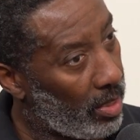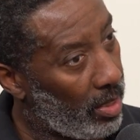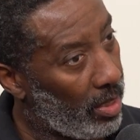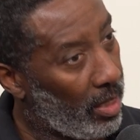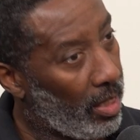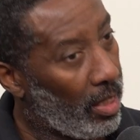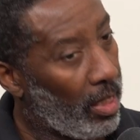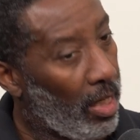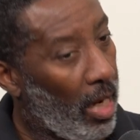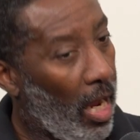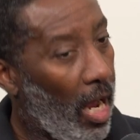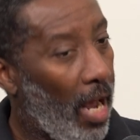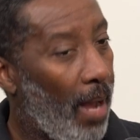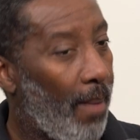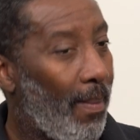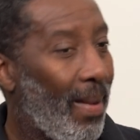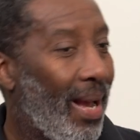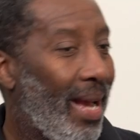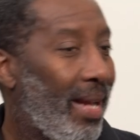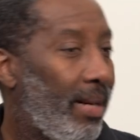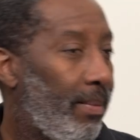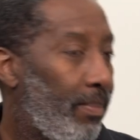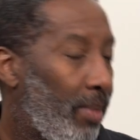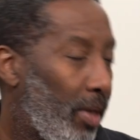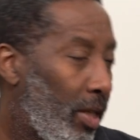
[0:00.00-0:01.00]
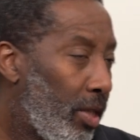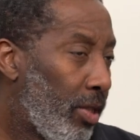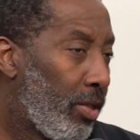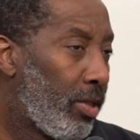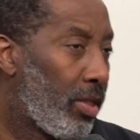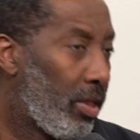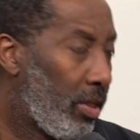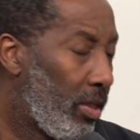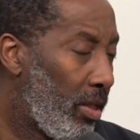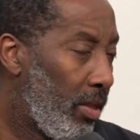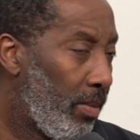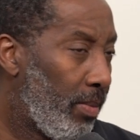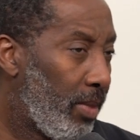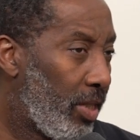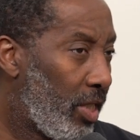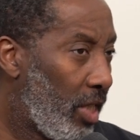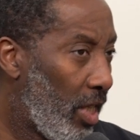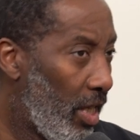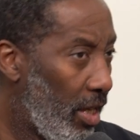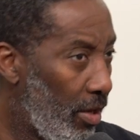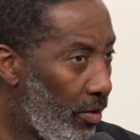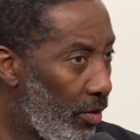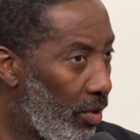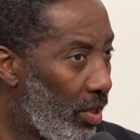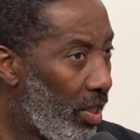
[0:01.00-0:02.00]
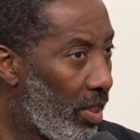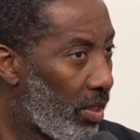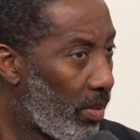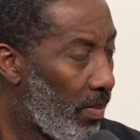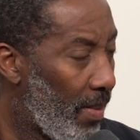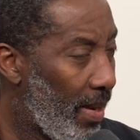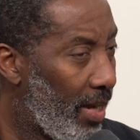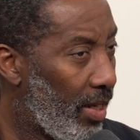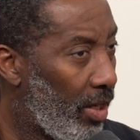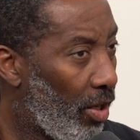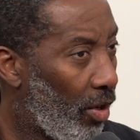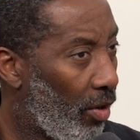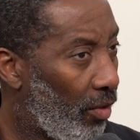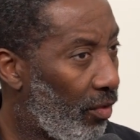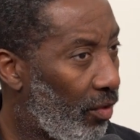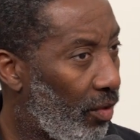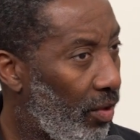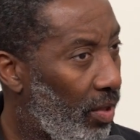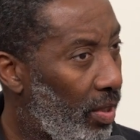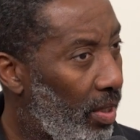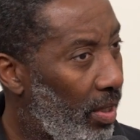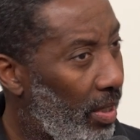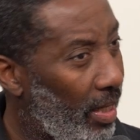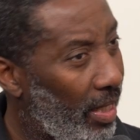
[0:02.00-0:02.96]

And because the material it's made of,